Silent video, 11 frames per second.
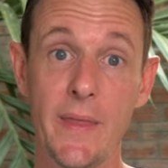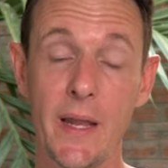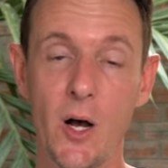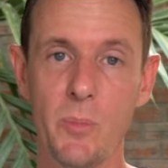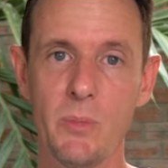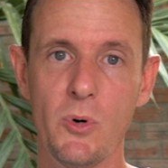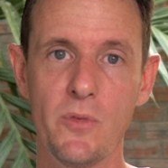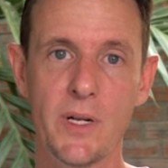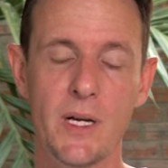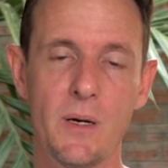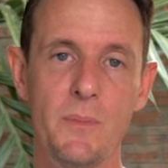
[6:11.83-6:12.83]
that help him
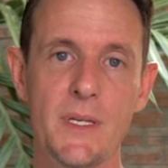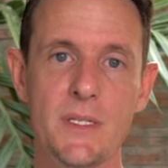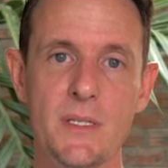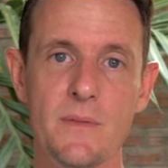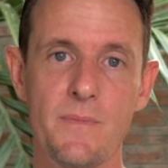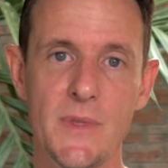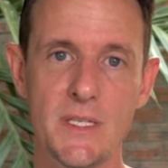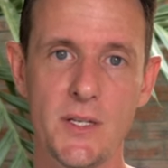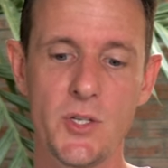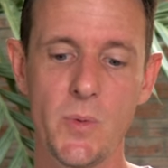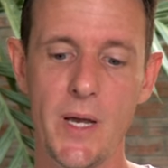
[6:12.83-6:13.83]
overcome this
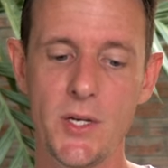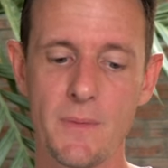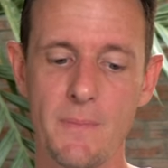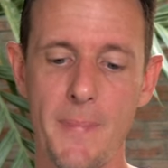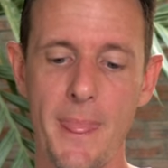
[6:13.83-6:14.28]
situation.